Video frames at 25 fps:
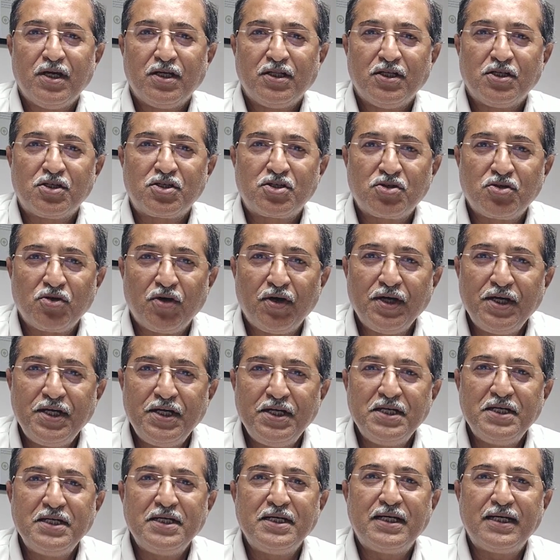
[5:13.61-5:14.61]
the
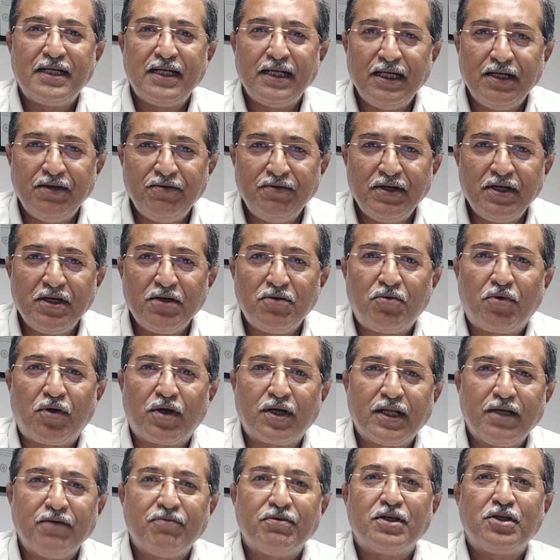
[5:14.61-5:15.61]
sawing, cleaving,
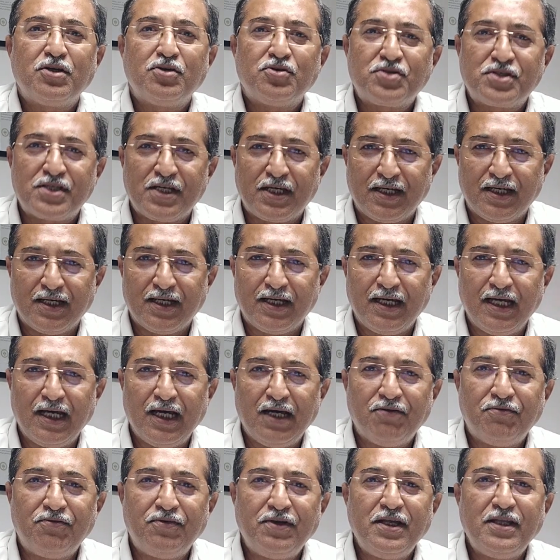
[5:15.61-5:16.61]
whatever you say,
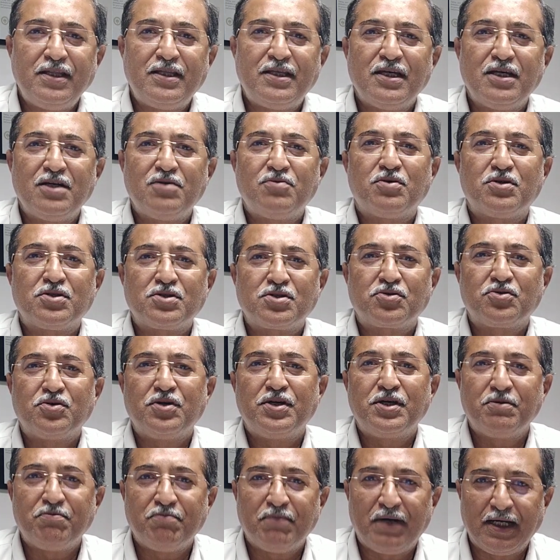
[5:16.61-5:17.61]
everything was
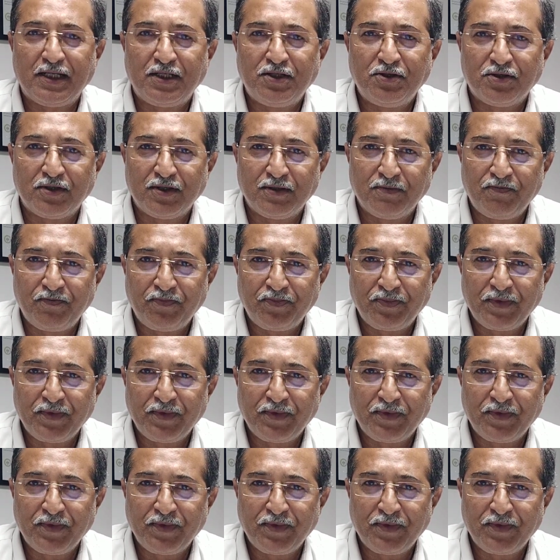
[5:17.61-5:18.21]
going manual,